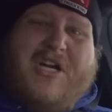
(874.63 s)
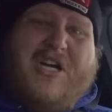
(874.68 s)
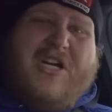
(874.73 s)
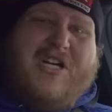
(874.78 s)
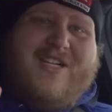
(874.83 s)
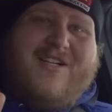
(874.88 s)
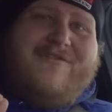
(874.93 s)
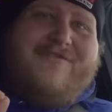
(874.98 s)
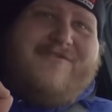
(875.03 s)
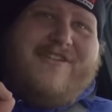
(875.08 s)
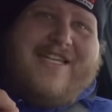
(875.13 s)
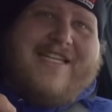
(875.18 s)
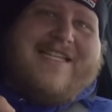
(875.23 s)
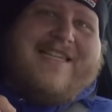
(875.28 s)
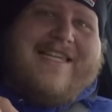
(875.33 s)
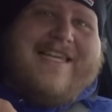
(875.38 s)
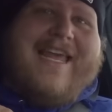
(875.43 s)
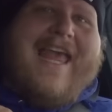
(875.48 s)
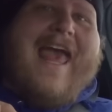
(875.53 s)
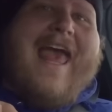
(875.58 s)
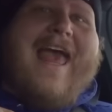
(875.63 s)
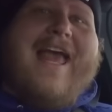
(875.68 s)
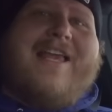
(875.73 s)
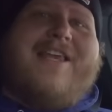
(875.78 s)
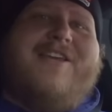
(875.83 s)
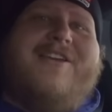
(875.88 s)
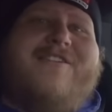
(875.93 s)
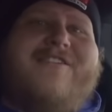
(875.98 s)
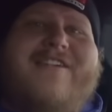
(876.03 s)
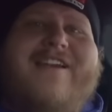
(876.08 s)
perfectly
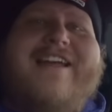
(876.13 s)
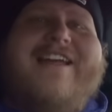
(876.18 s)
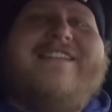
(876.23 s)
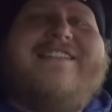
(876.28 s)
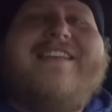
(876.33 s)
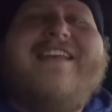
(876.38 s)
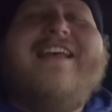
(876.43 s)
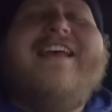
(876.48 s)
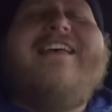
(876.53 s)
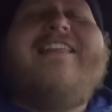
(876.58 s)
accurate.